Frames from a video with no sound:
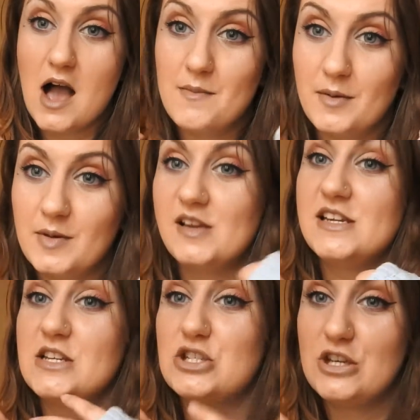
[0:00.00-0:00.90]

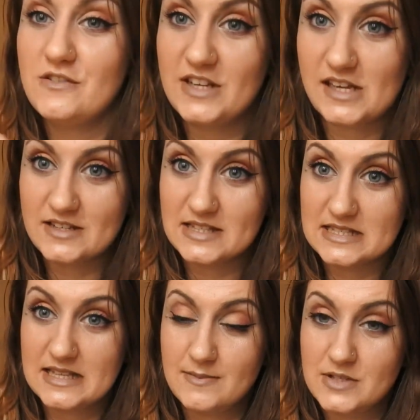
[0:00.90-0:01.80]
uploading two videos at
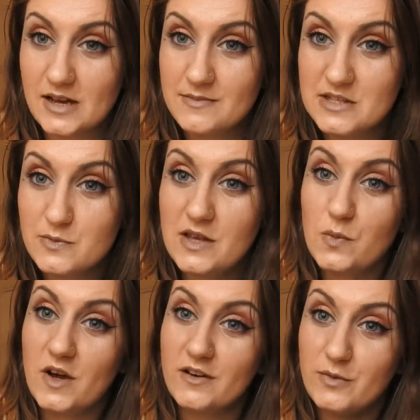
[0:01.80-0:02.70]
the same time this week,
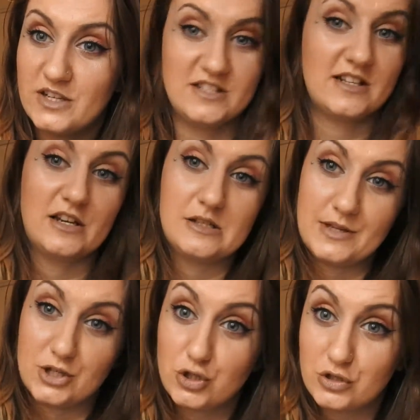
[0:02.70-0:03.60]
one of which is going to
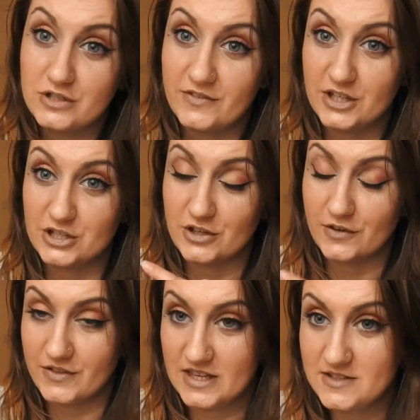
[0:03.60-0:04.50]
be a shorter version
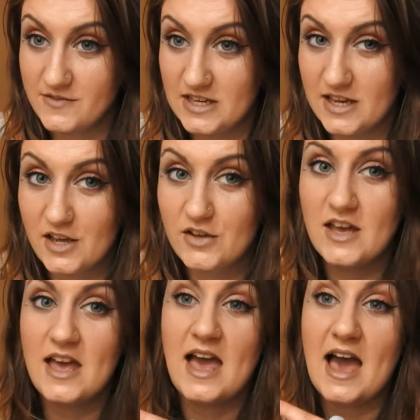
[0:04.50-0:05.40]
of this video,
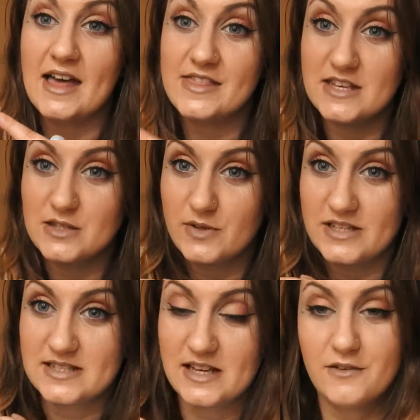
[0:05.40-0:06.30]
and this
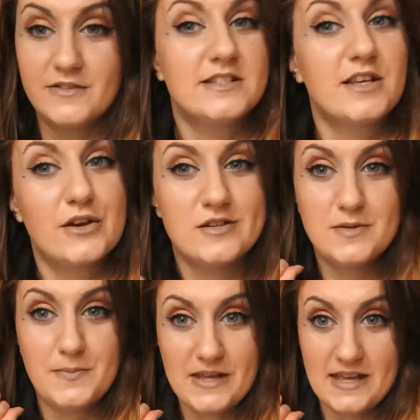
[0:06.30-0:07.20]
one itself is going
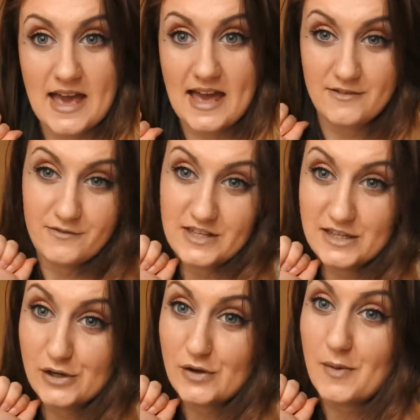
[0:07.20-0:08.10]
to be a
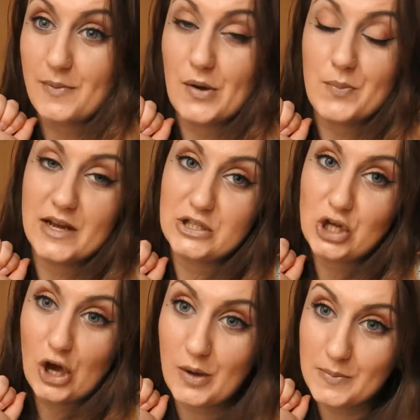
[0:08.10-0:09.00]
video about my
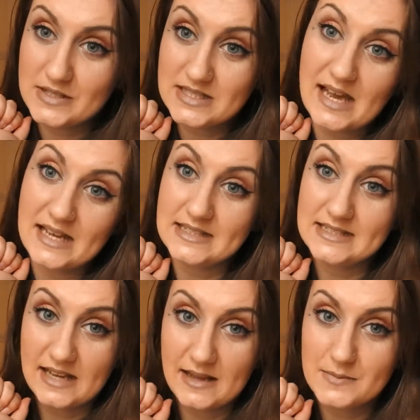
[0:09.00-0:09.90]
top
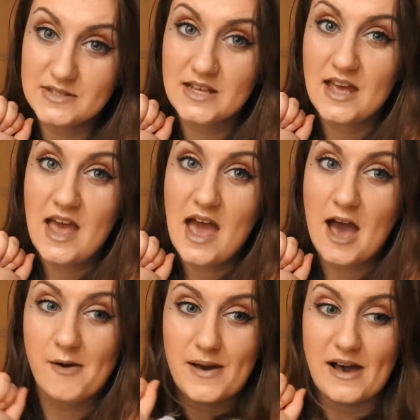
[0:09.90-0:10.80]
10 tips
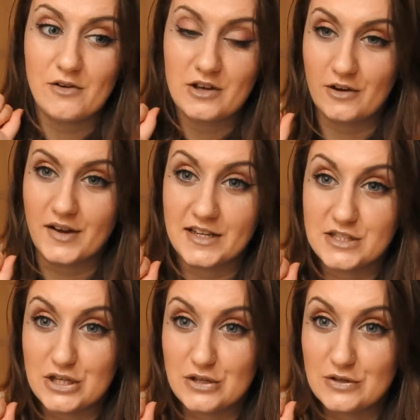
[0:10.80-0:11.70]
about
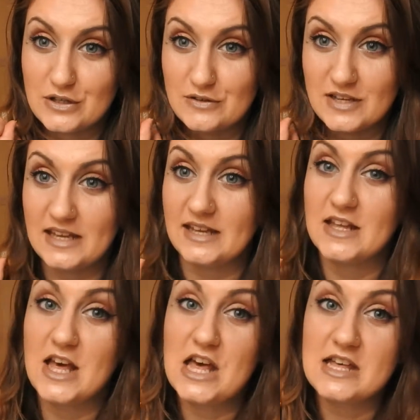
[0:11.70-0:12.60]
going to
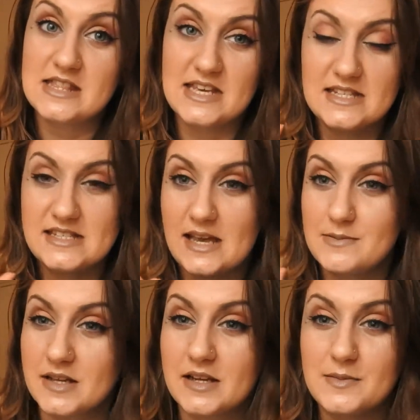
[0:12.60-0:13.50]
uni. These
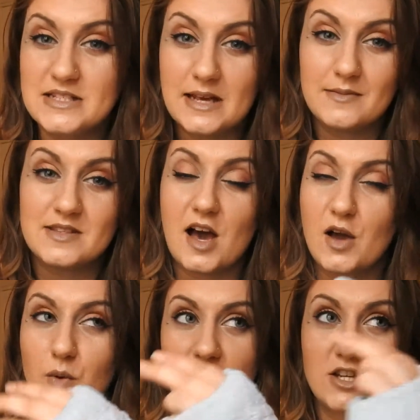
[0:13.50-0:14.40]
tips are going to be tips that
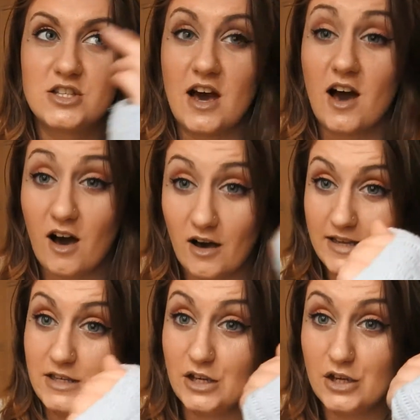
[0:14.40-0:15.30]
I wish that
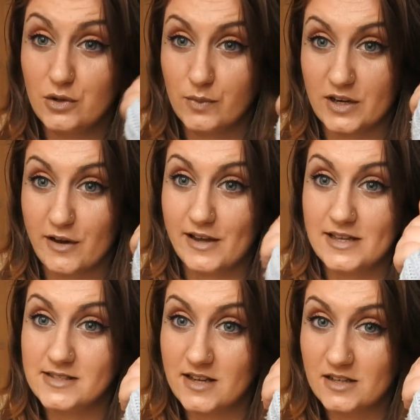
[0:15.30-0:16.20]
I knew when
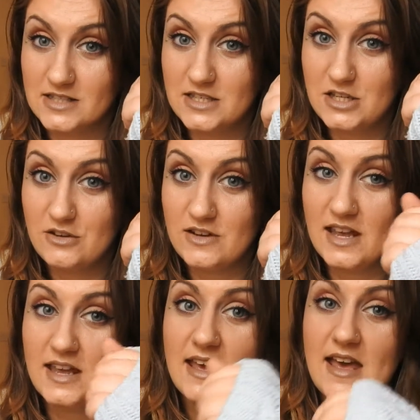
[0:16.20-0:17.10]
I started
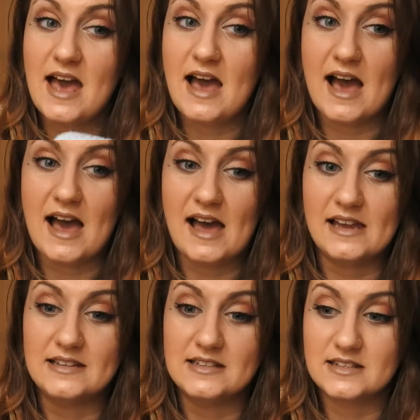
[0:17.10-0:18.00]
uni,
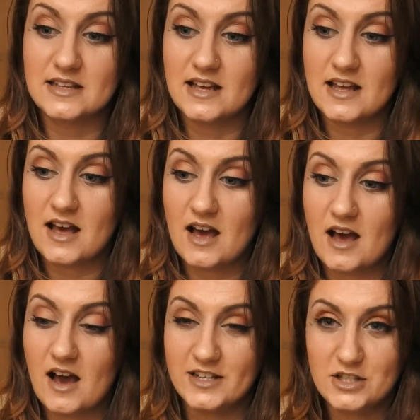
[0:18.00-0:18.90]
and
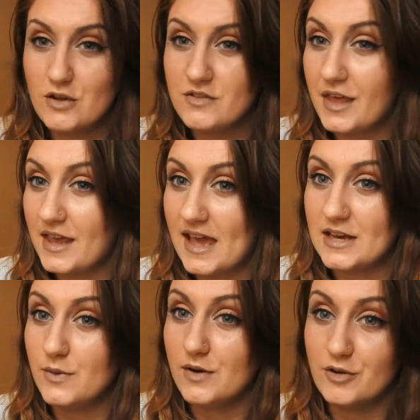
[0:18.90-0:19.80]
I don't think
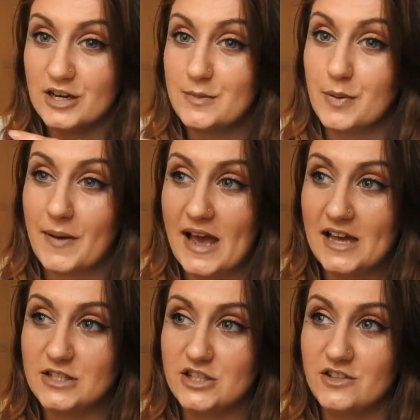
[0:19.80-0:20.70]
anyone really
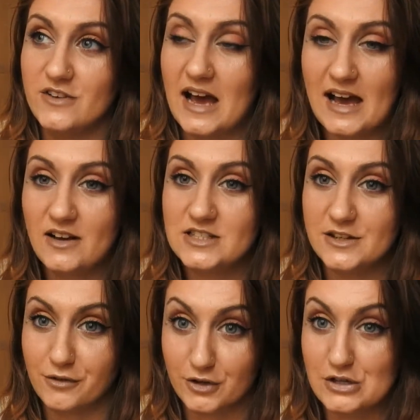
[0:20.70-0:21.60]
prepares you for how
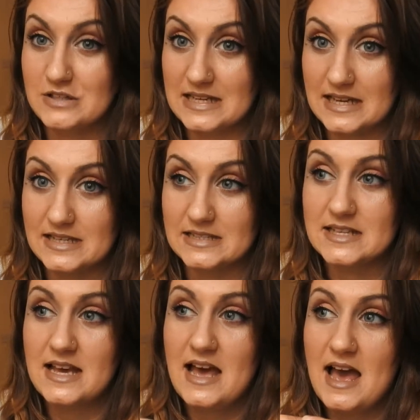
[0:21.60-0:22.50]
different uni is.